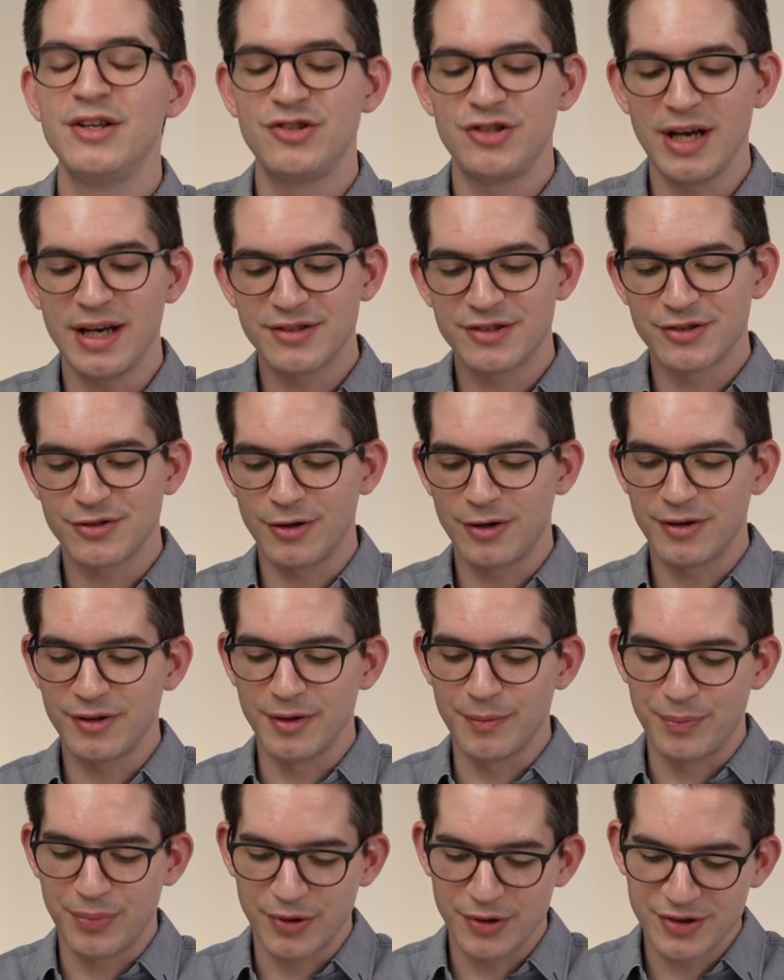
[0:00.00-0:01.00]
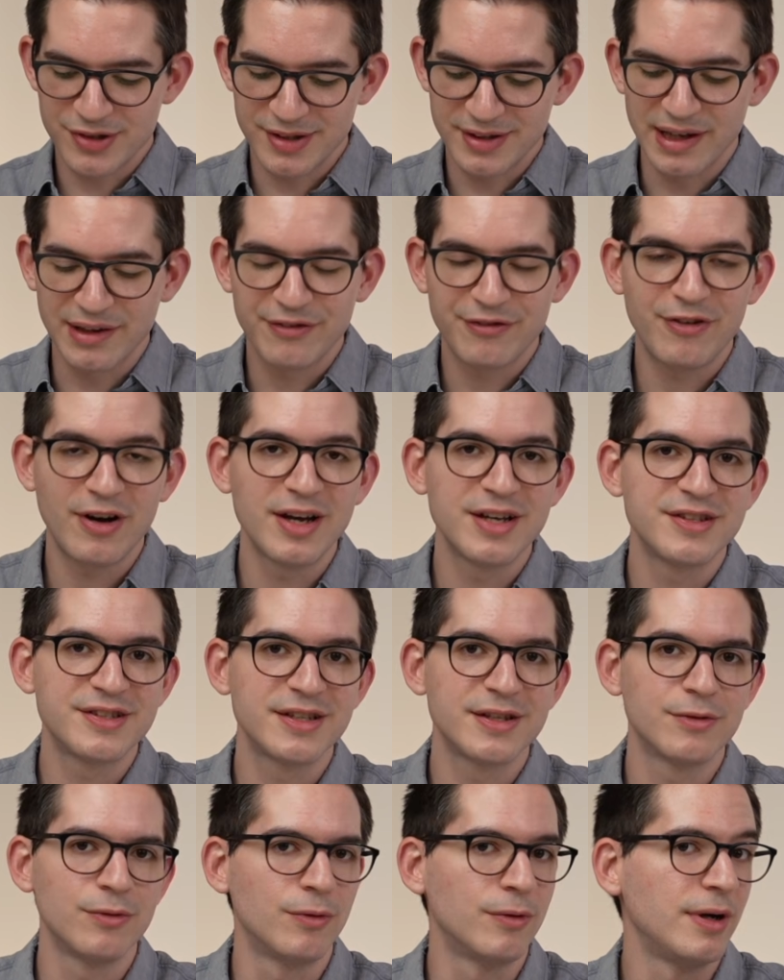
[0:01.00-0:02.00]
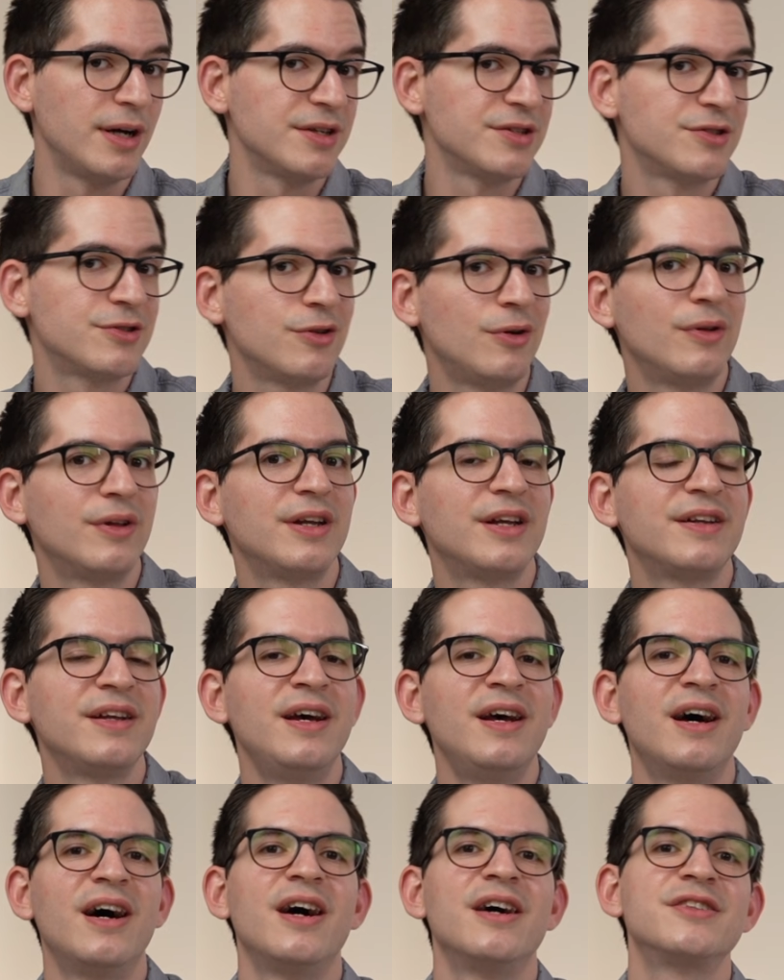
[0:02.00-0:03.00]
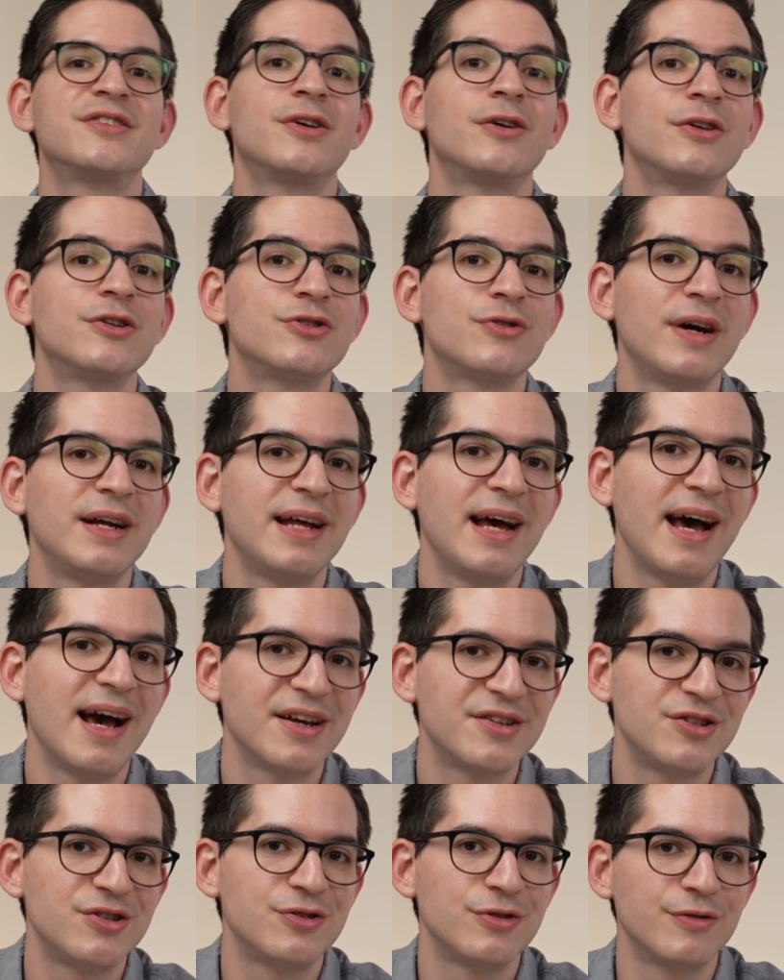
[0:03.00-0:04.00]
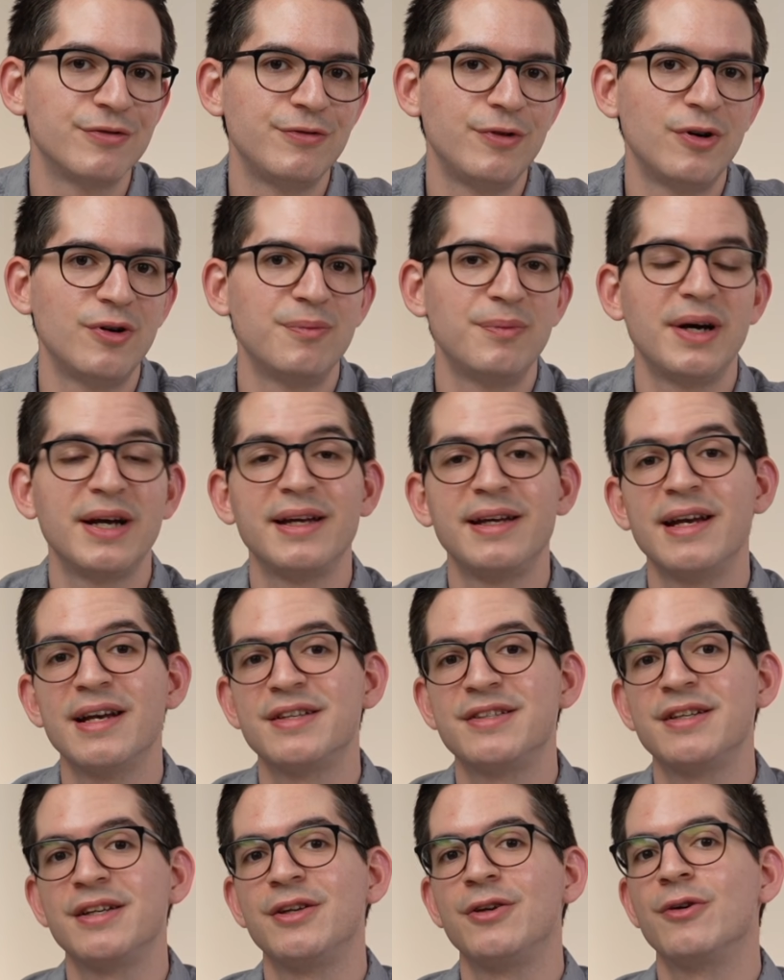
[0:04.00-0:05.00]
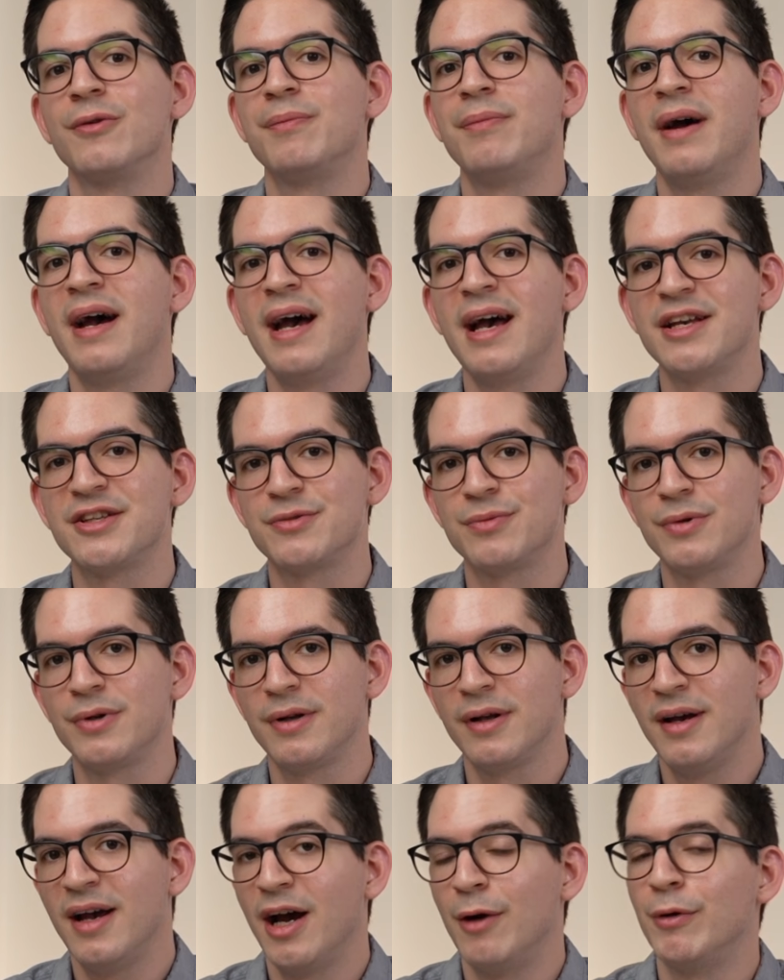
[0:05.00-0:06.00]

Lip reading: chances are the person that finds it or has stolen it is going to try to access your phone by guessing your password.